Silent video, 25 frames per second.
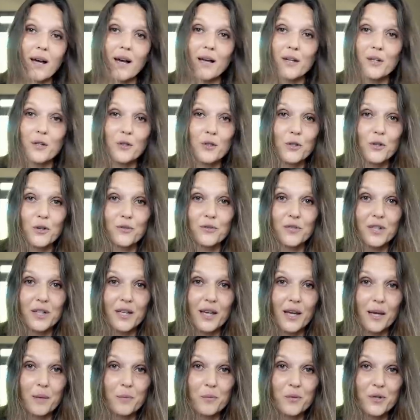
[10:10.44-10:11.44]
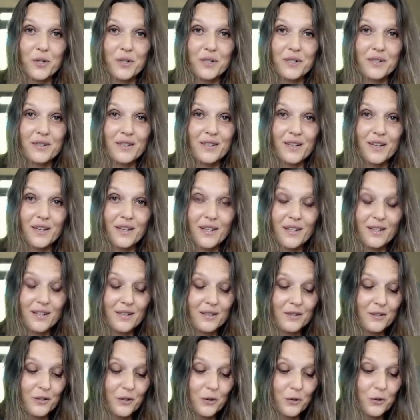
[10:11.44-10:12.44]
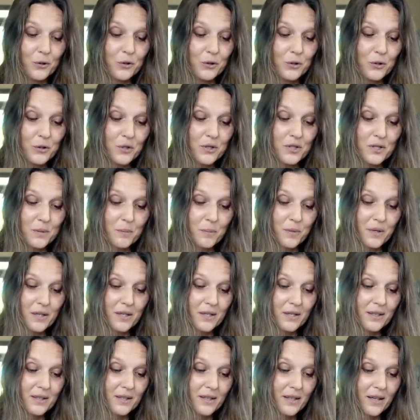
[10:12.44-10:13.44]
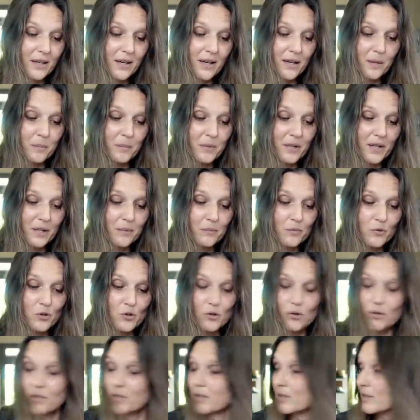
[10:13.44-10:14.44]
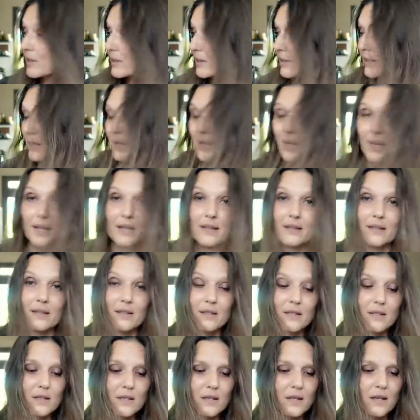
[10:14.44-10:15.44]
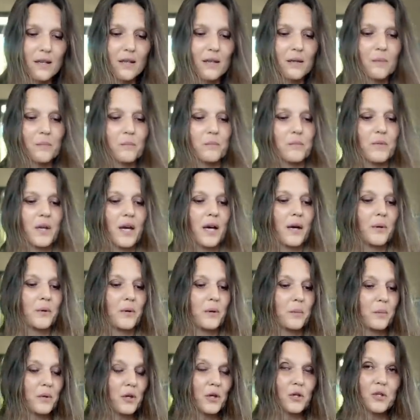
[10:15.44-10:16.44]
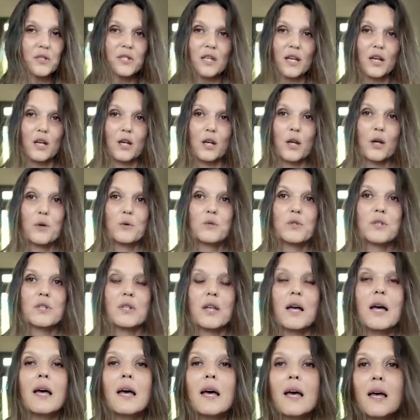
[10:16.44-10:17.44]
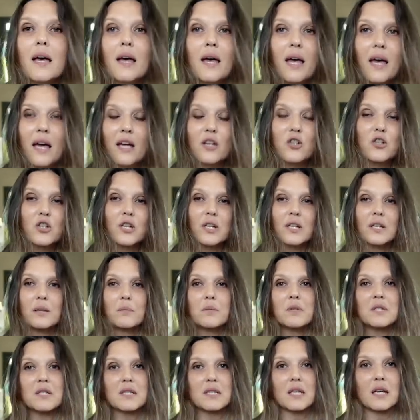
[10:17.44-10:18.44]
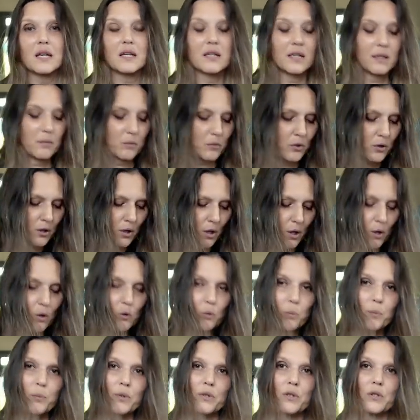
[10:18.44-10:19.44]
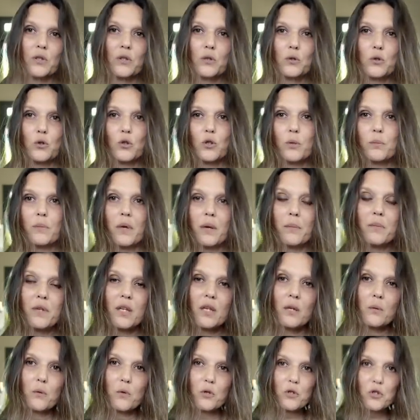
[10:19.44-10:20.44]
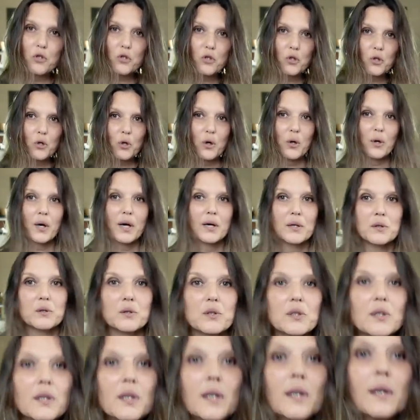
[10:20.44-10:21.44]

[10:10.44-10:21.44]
I don't know if the camera, the audio is picking that up, but I'm sure the cat is meowing because I closed the... Actually, give me a second. I'm going to open the door. Maybe he wants to go out.